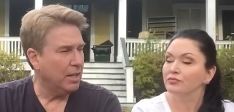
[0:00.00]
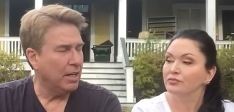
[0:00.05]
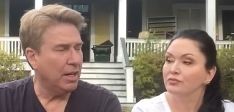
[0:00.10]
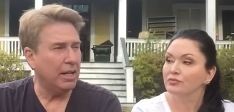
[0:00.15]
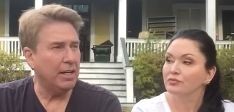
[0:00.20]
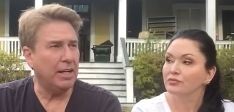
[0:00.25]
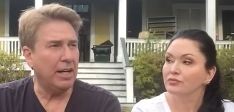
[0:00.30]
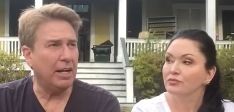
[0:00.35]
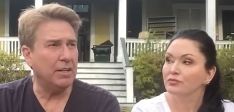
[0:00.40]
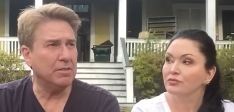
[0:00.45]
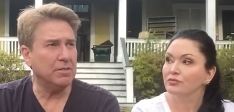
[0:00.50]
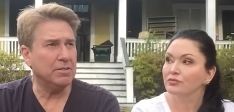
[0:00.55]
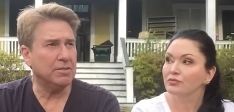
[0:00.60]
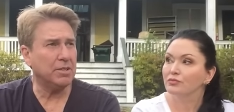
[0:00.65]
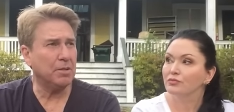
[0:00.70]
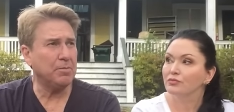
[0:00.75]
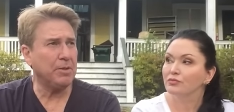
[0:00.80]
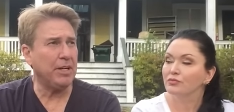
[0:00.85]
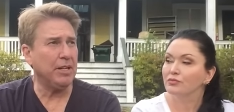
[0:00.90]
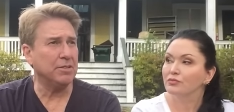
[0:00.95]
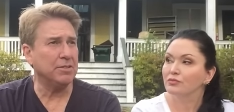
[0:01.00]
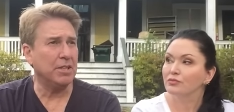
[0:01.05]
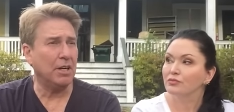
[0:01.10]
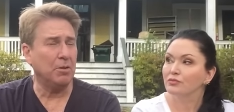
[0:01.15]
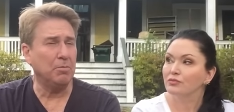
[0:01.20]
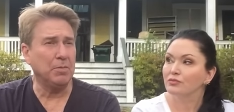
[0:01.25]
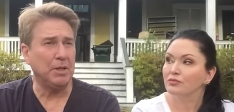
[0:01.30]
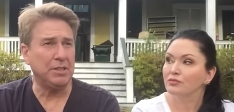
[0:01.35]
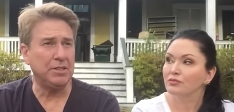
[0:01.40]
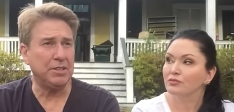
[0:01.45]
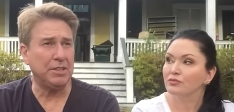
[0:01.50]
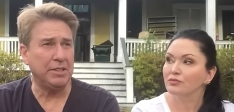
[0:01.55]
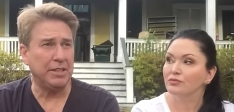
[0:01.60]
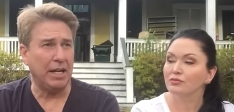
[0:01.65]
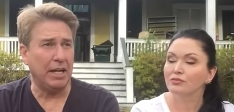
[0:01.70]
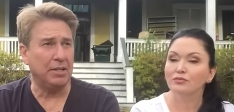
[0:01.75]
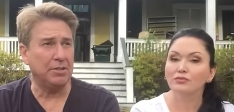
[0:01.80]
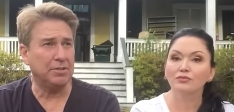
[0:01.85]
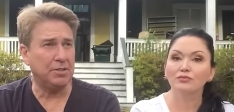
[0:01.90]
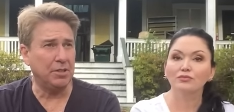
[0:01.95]
Speaker 1: And I'll, something else I'll mention
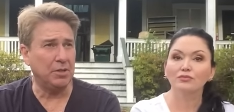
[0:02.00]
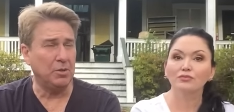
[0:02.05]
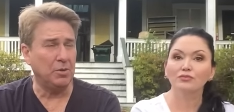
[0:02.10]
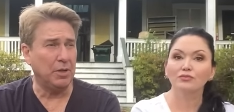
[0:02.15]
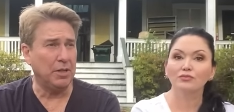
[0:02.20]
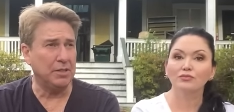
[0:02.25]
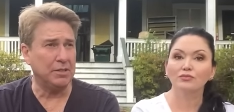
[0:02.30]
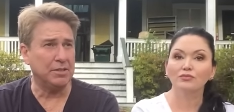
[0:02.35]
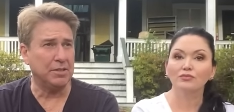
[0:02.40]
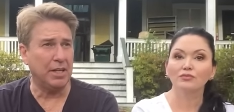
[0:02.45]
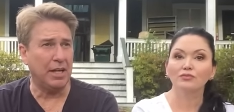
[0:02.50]
now too is